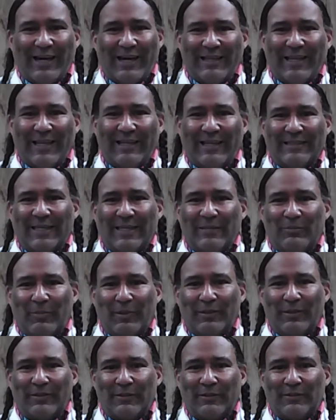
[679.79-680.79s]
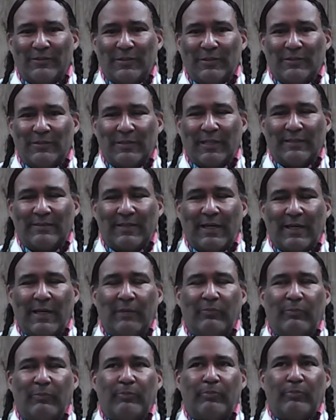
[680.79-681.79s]
I like that month at that
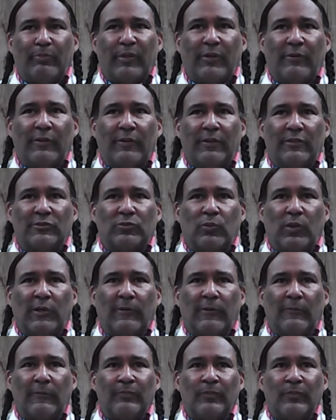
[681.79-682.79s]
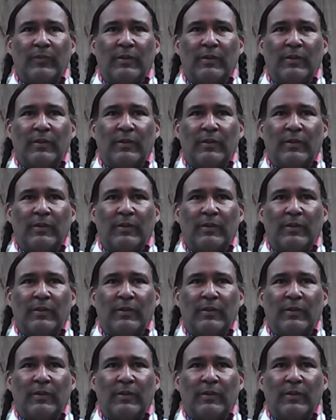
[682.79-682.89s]
time period as well.